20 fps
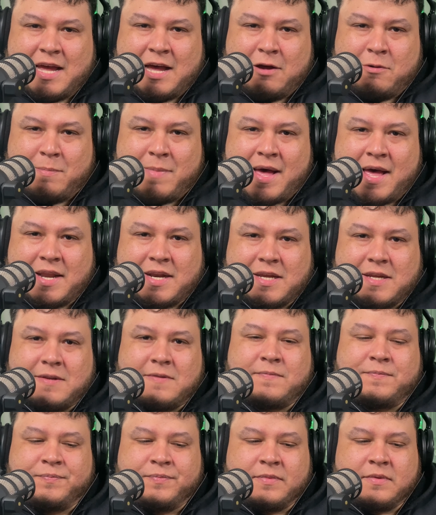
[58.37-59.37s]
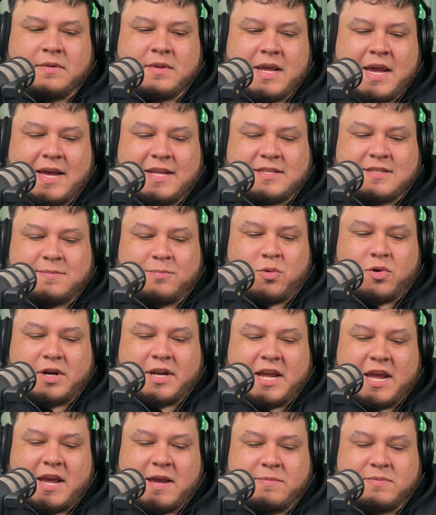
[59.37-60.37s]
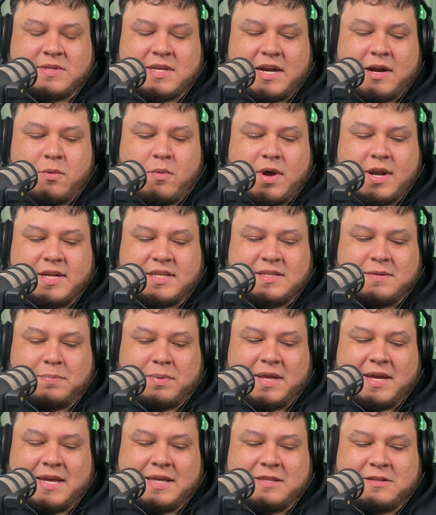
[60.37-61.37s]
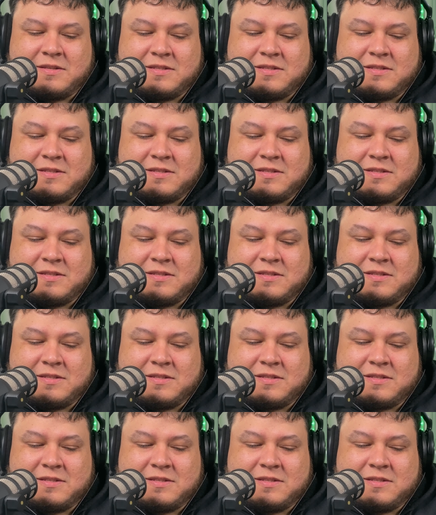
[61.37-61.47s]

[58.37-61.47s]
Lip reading: I'll mod it, add some more games that I wanted to play.